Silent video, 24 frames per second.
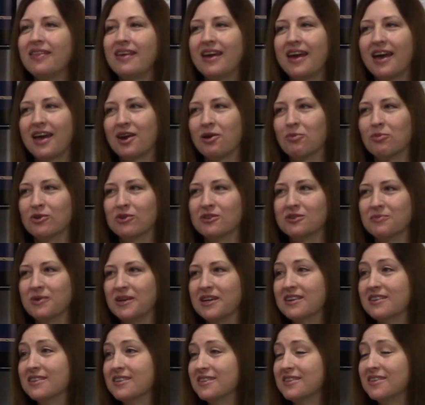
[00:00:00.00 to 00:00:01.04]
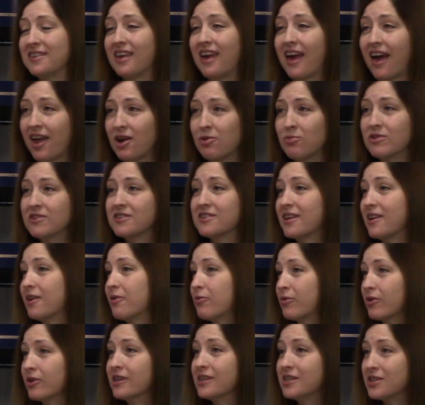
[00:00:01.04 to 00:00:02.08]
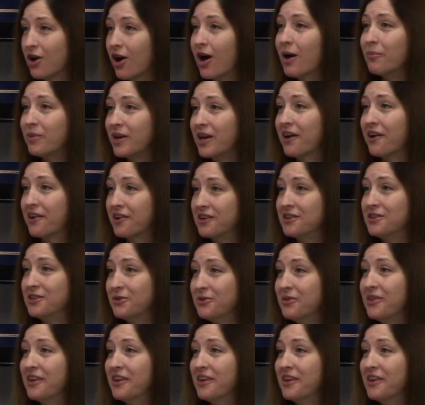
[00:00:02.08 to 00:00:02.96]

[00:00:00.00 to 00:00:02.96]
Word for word: the animals because it's the animals that have really taught me how to do